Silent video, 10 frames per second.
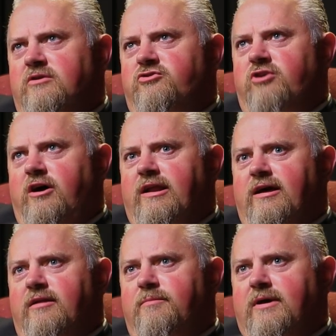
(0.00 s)
shot
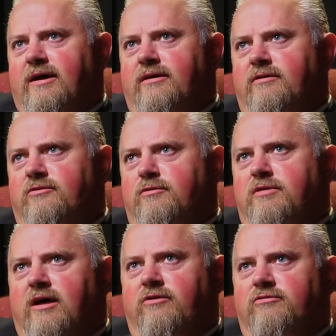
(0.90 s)
at it back in
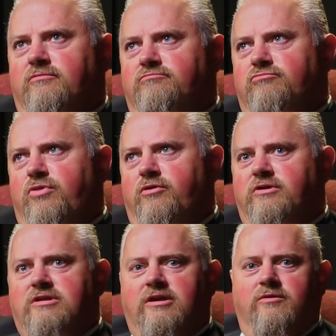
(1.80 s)

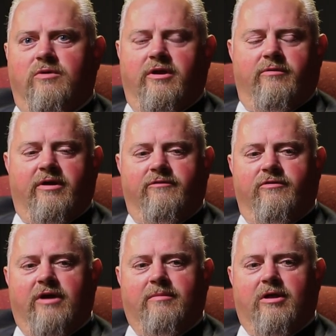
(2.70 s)
2013 when I ran
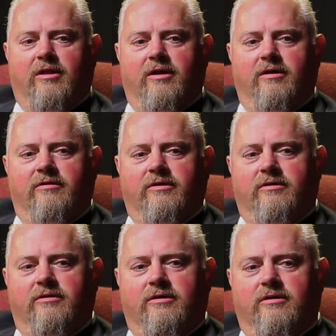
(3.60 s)
for
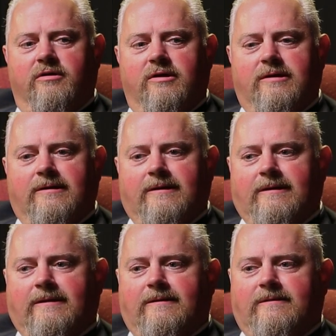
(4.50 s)
MLA
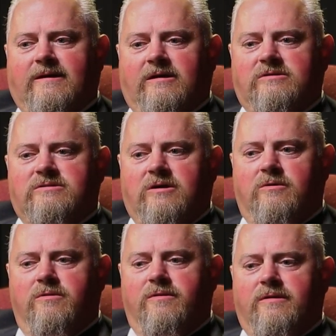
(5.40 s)
in King's
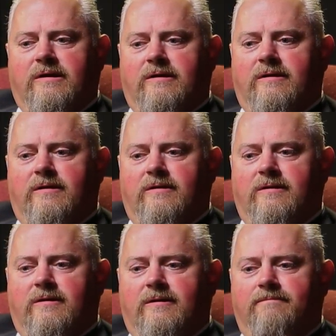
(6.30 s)
South, and
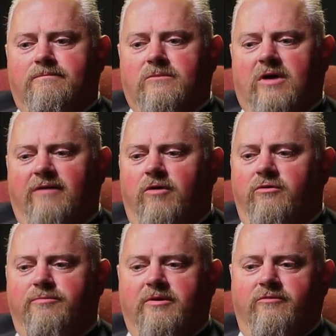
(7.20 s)
I've
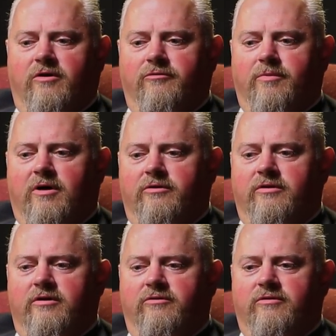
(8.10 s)
always been involved in
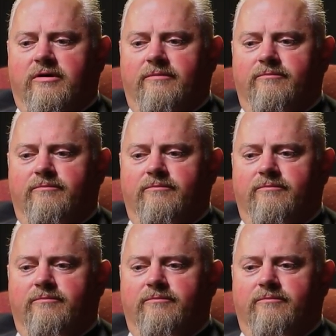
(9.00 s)
politics,